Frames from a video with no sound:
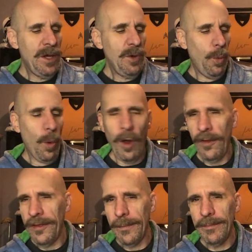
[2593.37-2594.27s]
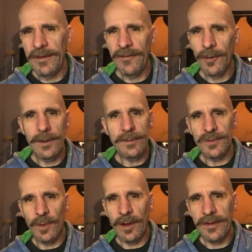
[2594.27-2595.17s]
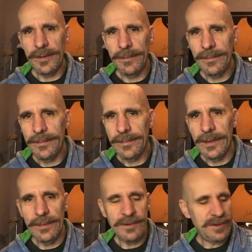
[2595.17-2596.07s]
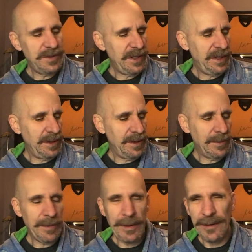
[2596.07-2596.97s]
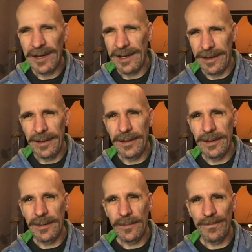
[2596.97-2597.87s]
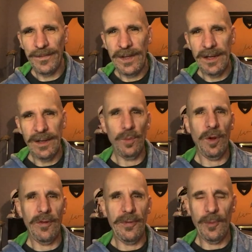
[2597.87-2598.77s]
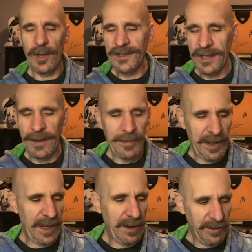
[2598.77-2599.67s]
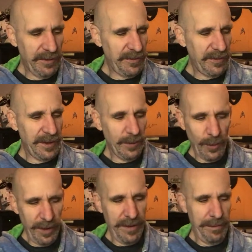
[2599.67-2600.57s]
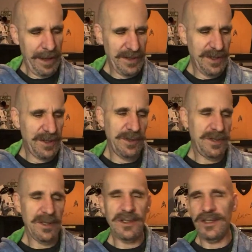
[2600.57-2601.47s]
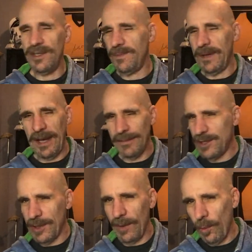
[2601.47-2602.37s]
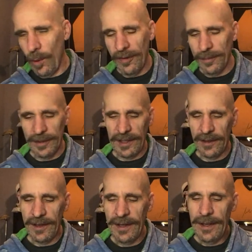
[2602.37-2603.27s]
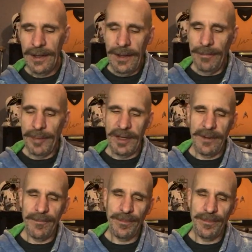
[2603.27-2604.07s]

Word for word: Waltham before it was Waltham. It was the um, American uh, Waltham Watch Company out of uh, Waltham, Massachusetts. It just became straight Waltham later. But